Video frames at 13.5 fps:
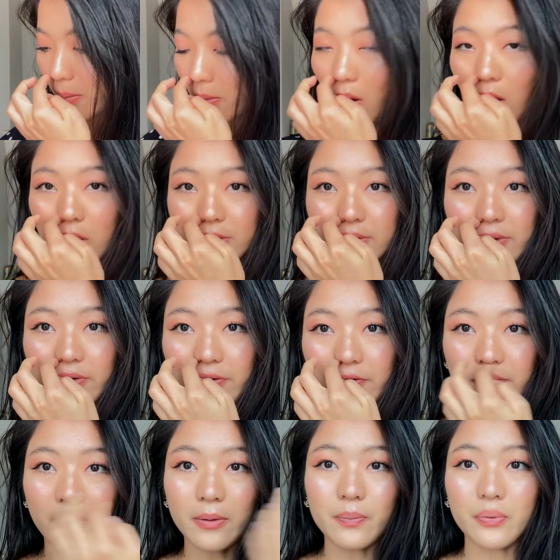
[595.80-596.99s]
all sort
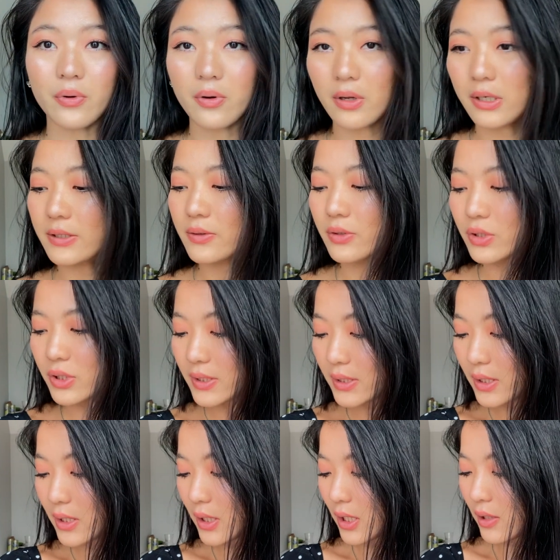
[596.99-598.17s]
of like products to just
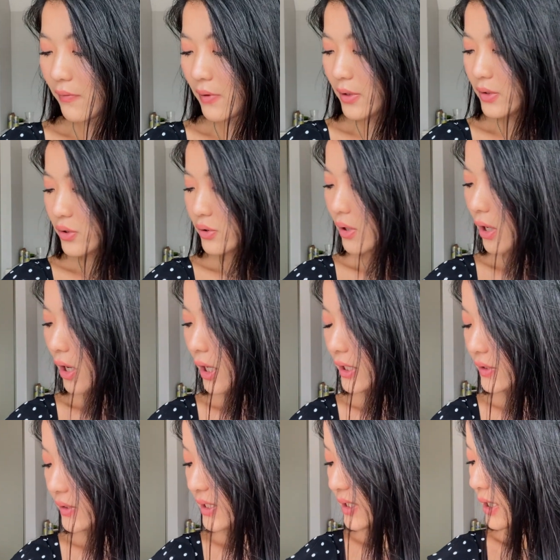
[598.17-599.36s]
gonna give it a try
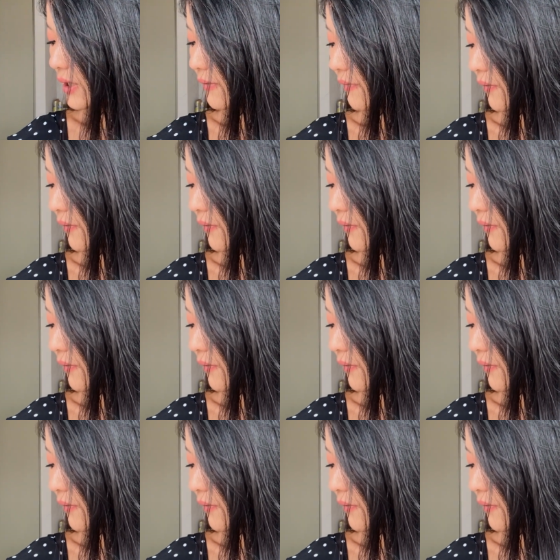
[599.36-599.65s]
to see if